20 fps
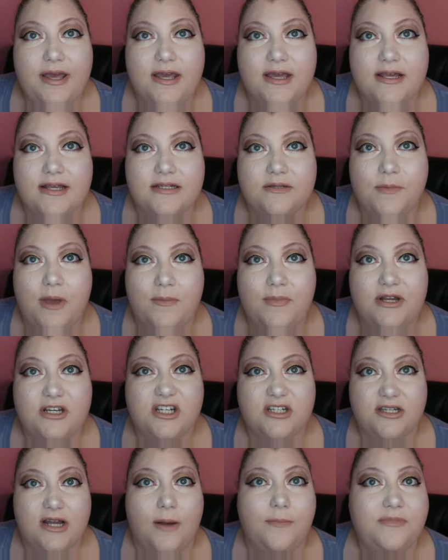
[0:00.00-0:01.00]
is maybe
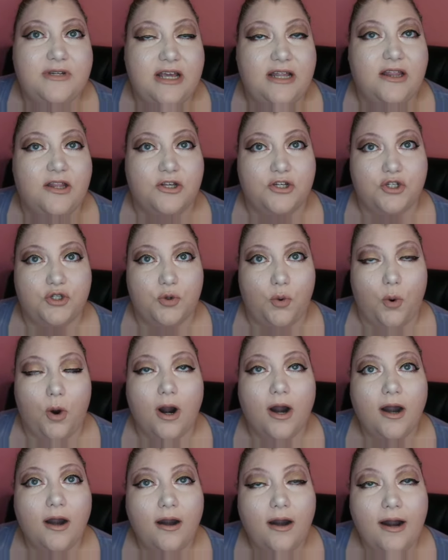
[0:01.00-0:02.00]
just update the
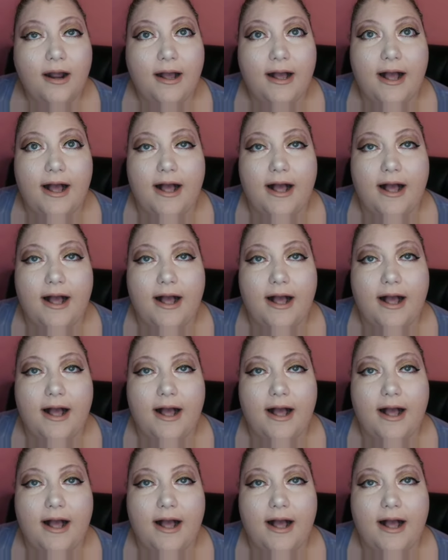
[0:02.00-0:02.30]
door,